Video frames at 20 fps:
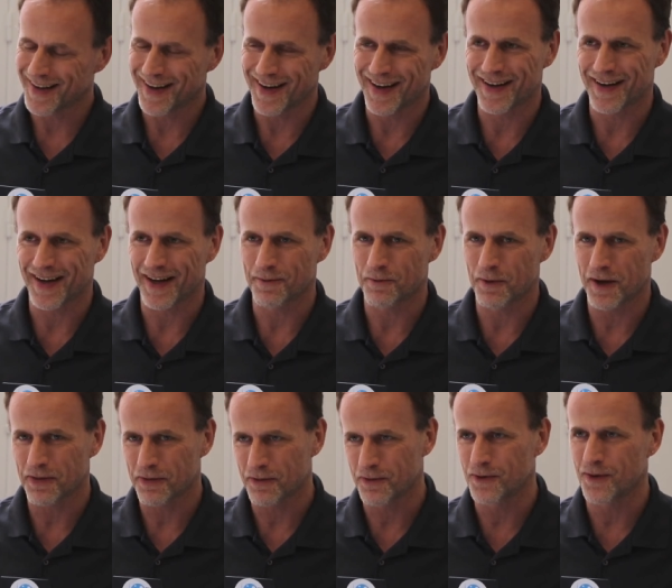And I
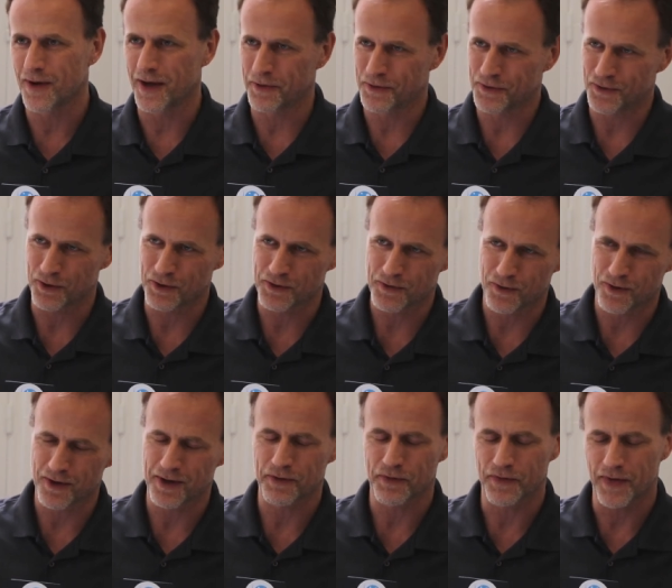went through, I searched
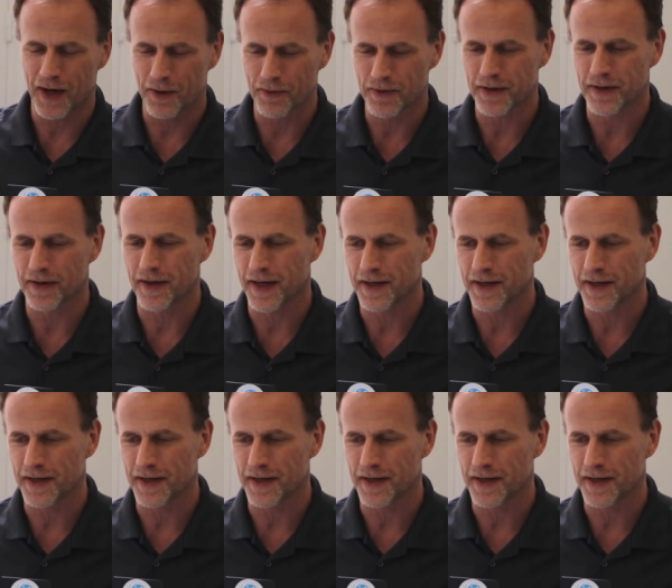for it, found it.